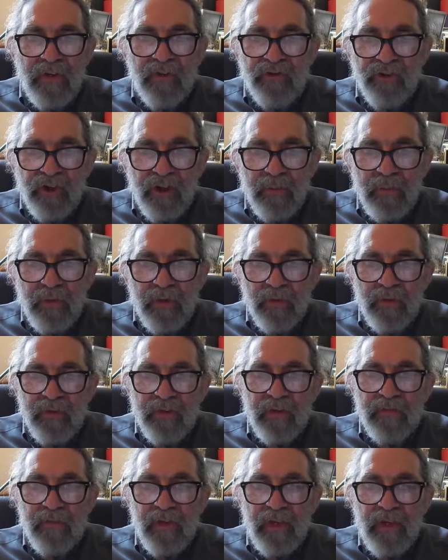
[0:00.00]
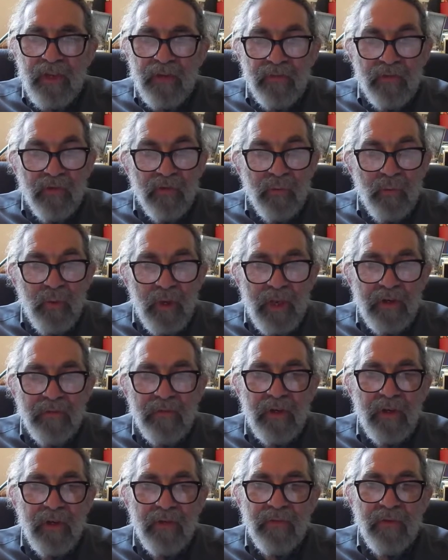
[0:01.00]
German who has ever lived or will ever
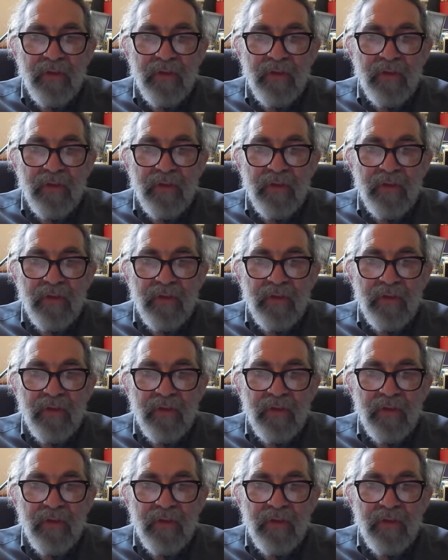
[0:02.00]
live